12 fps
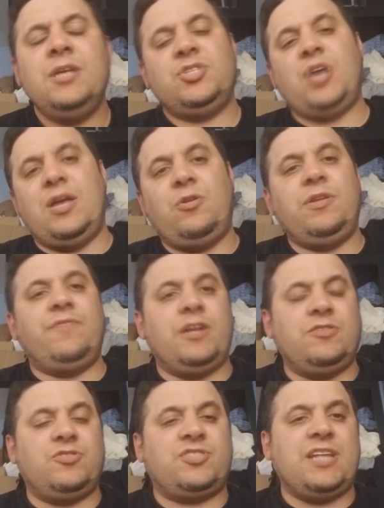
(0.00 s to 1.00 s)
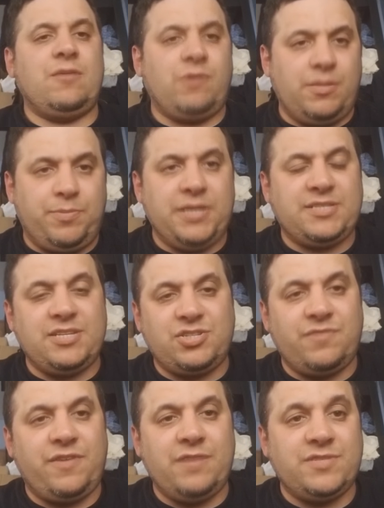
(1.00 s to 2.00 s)
So I don't even understand why the
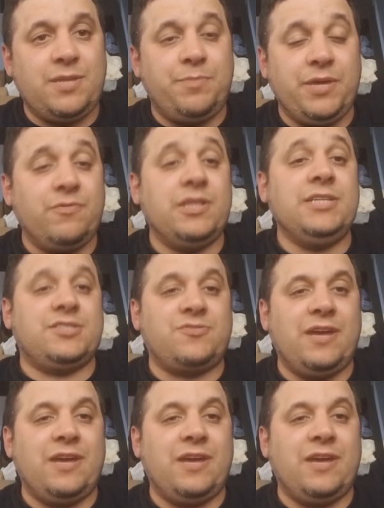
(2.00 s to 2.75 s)
PlayStation 5 is not being released